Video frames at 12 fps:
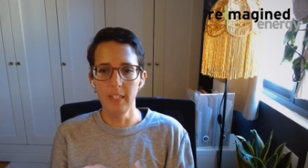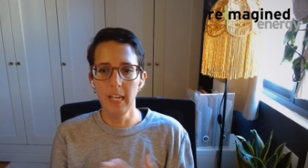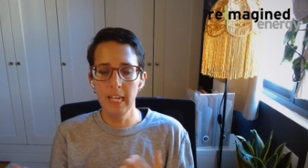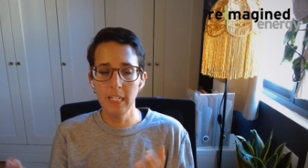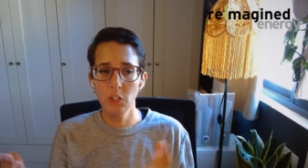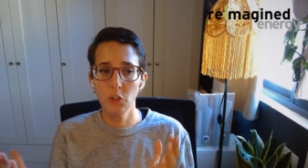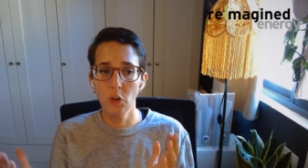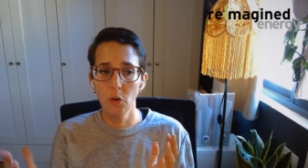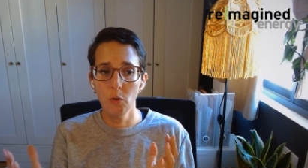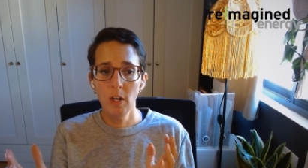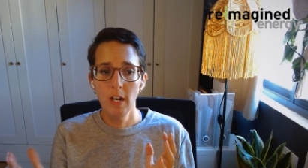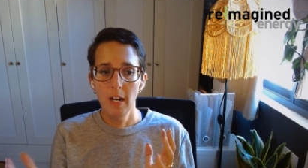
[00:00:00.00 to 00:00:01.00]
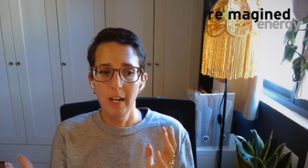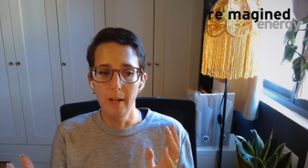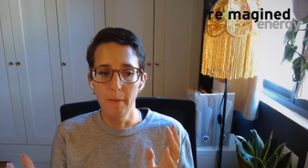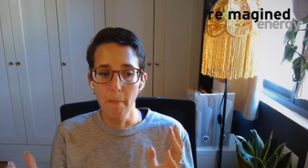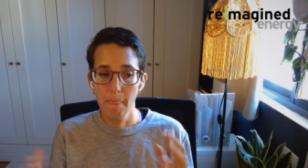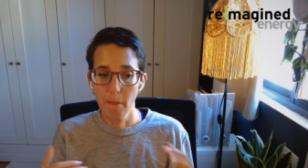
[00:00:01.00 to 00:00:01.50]
And so
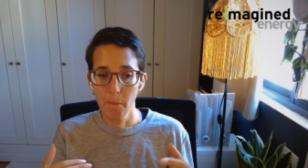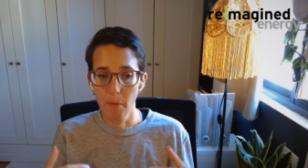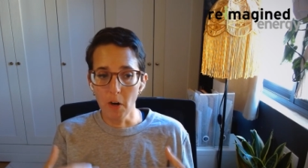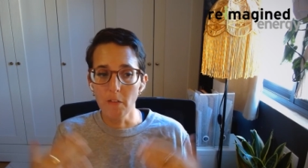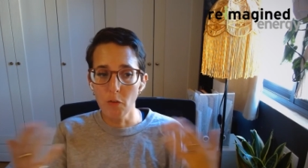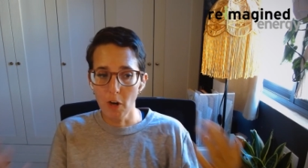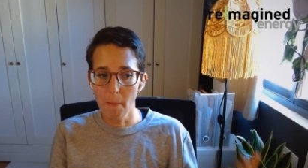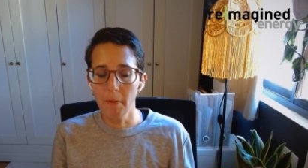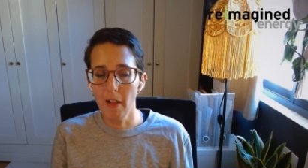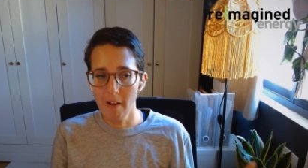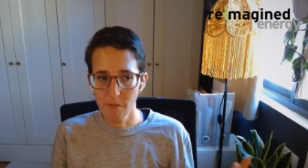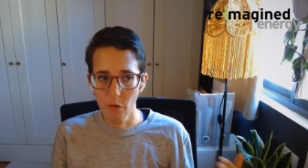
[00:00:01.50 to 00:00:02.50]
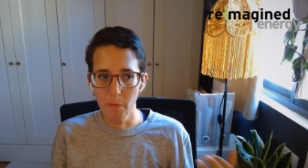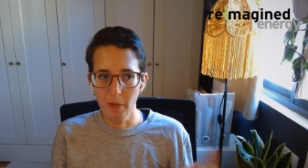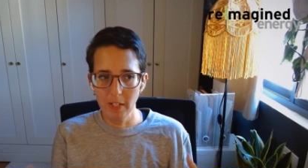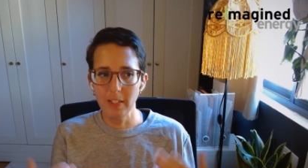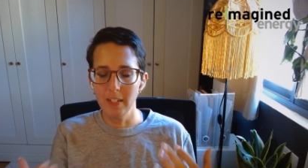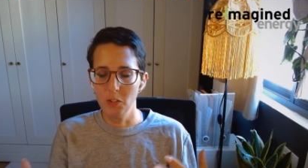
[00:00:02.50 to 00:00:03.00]
part of what our platform
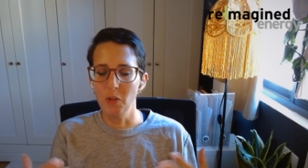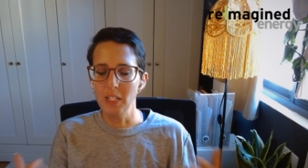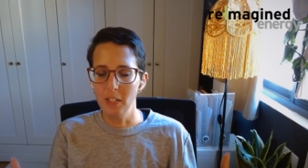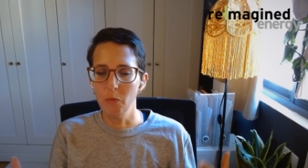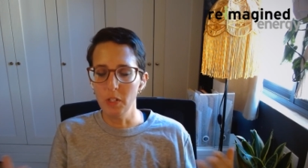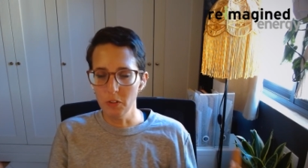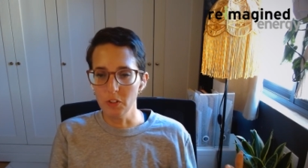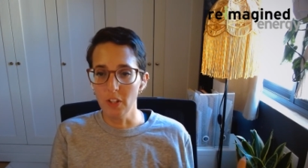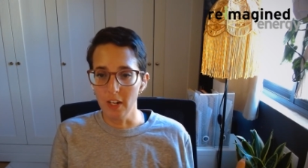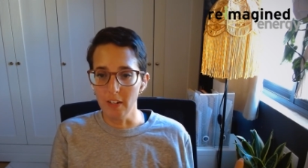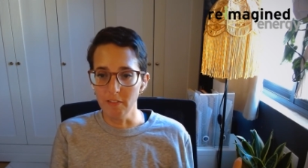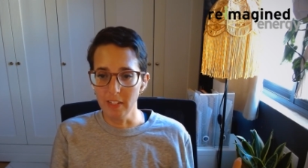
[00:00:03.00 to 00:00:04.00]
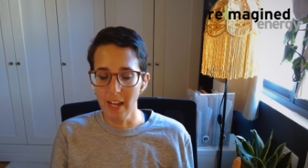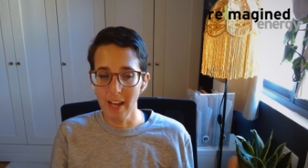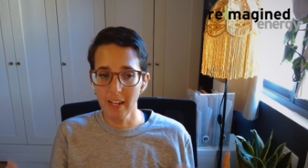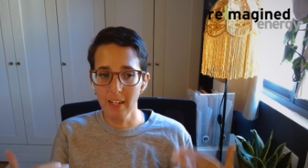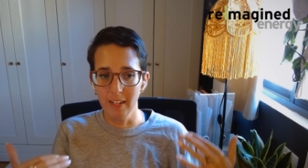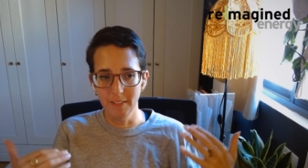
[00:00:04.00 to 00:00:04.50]
does, and that's why I said we use a lot of
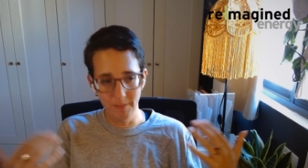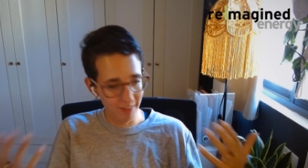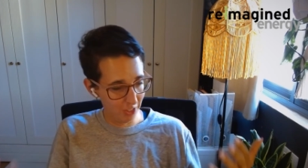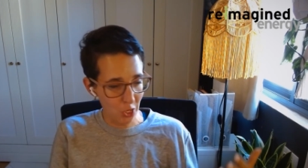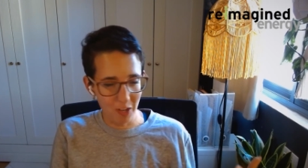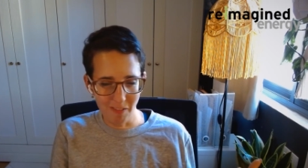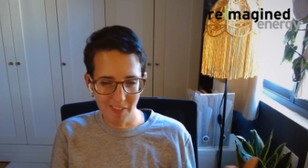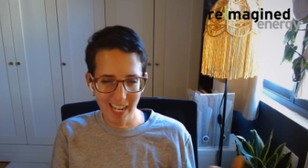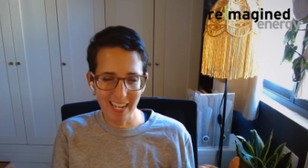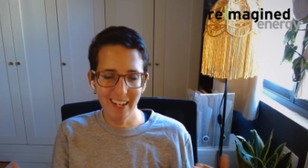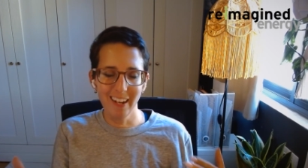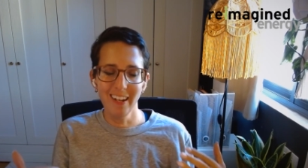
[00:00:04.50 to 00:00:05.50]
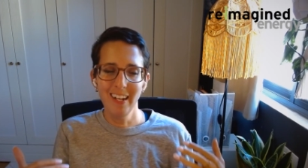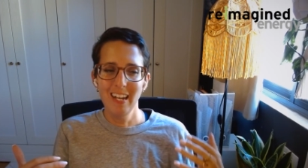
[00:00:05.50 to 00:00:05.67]
tech and a lot of data,